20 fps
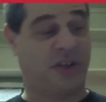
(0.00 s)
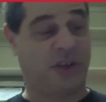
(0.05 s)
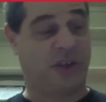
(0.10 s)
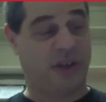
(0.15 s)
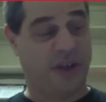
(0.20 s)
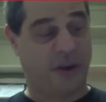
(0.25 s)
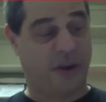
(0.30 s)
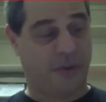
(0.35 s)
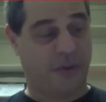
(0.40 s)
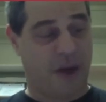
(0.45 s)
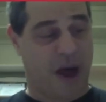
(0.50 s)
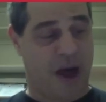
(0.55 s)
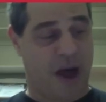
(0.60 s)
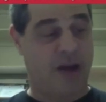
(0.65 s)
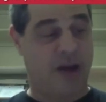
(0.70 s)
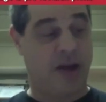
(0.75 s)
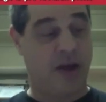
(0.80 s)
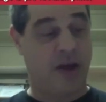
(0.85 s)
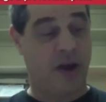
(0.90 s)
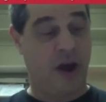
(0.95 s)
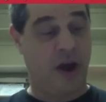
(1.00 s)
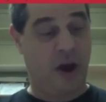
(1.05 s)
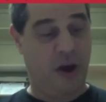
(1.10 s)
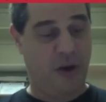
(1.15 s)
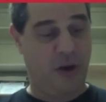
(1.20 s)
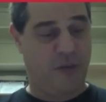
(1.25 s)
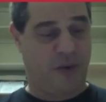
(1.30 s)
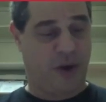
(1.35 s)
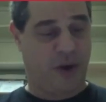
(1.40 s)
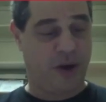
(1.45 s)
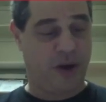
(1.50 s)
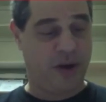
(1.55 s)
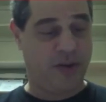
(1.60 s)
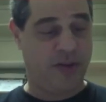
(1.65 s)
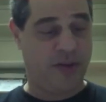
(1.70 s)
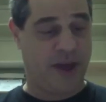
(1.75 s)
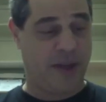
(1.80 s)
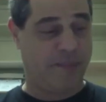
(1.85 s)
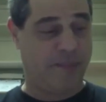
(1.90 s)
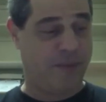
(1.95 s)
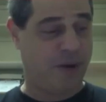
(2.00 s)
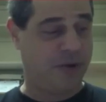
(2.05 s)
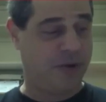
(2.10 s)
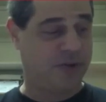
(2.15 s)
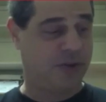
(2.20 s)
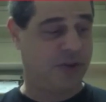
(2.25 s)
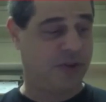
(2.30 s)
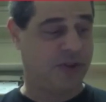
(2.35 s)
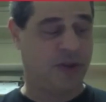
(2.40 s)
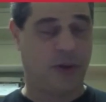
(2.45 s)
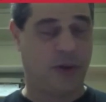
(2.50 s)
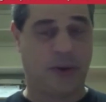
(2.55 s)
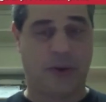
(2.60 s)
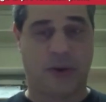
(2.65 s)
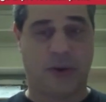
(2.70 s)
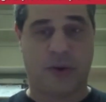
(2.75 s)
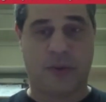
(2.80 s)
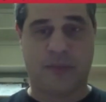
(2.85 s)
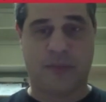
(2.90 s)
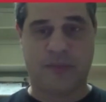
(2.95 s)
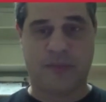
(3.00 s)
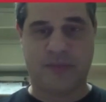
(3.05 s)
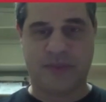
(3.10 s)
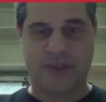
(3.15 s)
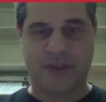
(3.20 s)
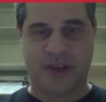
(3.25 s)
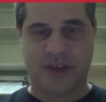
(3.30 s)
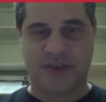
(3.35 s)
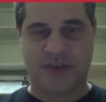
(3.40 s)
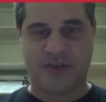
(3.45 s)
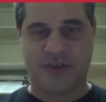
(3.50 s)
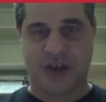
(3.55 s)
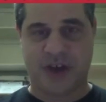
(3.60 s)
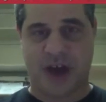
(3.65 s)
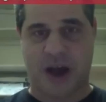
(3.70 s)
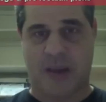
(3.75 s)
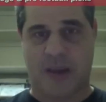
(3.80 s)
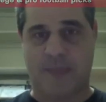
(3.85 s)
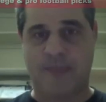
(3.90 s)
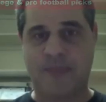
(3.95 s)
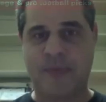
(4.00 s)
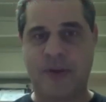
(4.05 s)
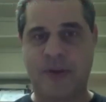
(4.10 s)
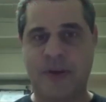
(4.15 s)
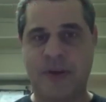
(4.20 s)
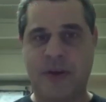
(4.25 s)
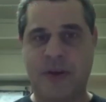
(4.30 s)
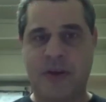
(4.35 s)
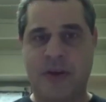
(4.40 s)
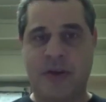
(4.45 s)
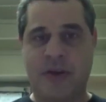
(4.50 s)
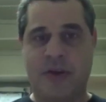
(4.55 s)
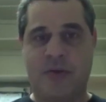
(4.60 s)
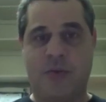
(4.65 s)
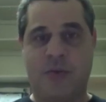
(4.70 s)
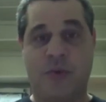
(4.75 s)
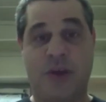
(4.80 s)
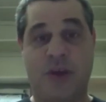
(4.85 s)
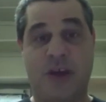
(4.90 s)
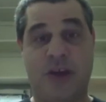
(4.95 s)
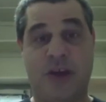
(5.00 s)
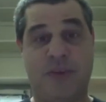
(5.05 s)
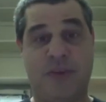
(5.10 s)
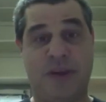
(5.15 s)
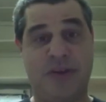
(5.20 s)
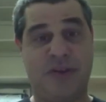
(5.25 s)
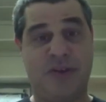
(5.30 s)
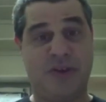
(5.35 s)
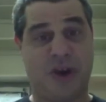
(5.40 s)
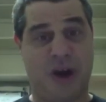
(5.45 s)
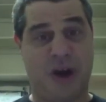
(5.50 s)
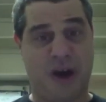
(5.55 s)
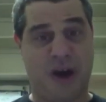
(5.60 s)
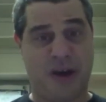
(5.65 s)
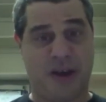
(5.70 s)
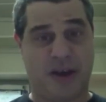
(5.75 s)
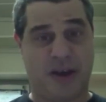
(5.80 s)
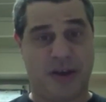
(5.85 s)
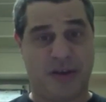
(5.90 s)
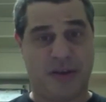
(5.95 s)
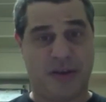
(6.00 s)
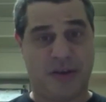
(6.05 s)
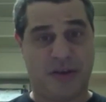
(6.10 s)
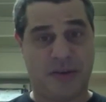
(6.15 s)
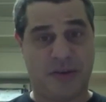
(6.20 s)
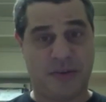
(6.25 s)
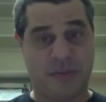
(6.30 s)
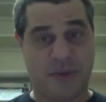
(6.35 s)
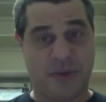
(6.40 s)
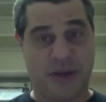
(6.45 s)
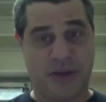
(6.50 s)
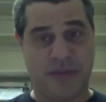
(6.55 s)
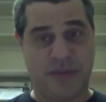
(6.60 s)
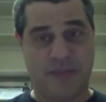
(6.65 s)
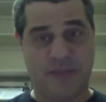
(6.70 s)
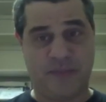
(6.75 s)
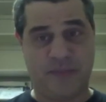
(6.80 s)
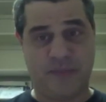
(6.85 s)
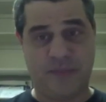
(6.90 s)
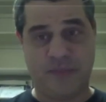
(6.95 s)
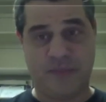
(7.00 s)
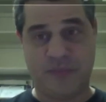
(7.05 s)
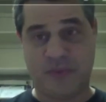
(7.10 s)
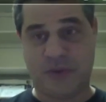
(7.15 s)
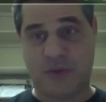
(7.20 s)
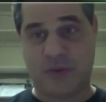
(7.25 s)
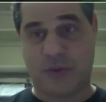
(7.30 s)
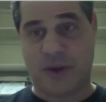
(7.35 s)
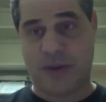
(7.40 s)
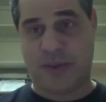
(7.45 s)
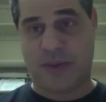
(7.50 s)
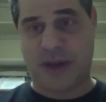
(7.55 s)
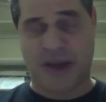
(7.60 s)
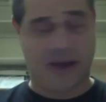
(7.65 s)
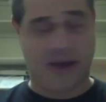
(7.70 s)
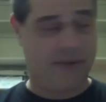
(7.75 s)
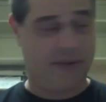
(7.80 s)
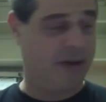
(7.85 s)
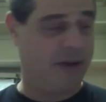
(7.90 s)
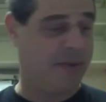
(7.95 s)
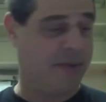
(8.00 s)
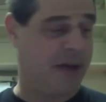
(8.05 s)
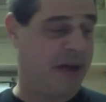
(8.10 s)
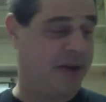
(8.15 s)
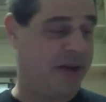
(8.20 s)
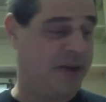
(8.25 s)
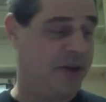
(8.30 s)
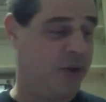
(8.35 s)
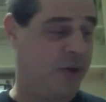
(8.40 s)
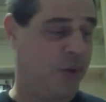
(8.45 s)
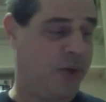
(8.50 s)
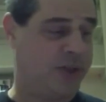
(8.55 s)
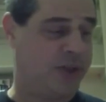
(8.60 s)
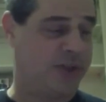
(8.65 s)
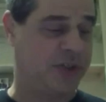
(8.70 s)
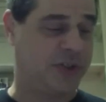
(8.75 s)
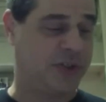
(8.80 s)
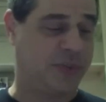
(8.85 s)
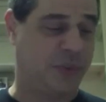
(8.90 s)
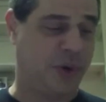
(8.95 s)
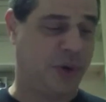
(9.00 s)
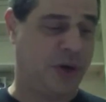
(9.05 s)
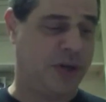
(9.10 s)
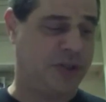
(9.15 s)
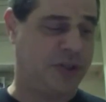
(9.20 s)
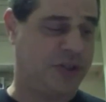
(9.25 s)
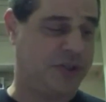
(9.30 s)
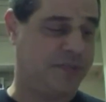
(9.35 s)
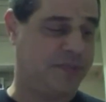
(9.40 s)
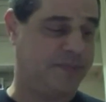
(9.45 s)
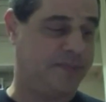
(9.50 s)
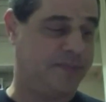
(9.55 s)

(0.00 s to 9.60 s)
Little Rock over that posted total. Nice job. We've been talking, quite a bit about Neil Wilson Sports.